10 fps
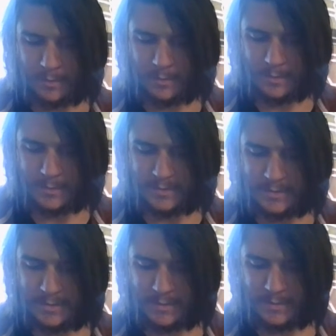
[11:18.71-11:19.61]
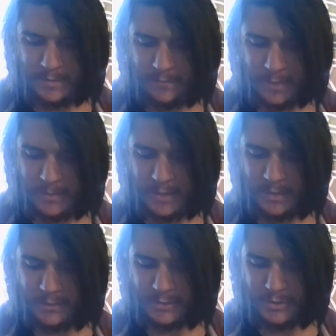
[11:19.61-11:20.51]
DDD Flame
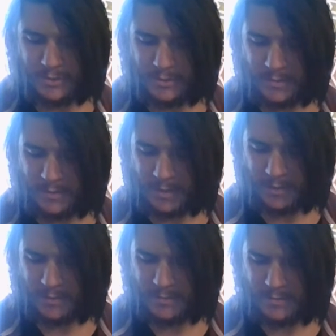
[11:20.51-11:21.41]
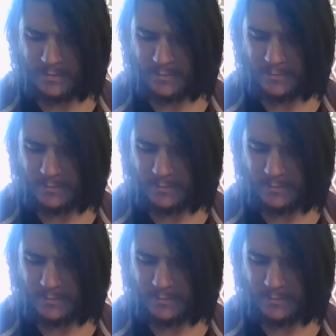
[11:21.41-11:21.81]
King Genghis,